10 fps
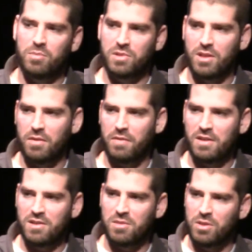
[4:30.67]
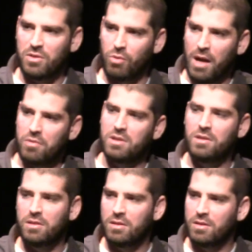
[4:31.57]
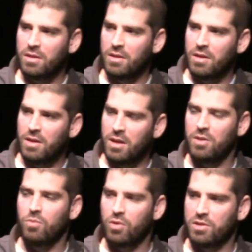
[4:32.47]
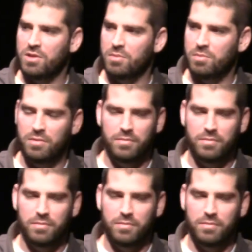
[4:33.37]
themselves has to be grounded in worship.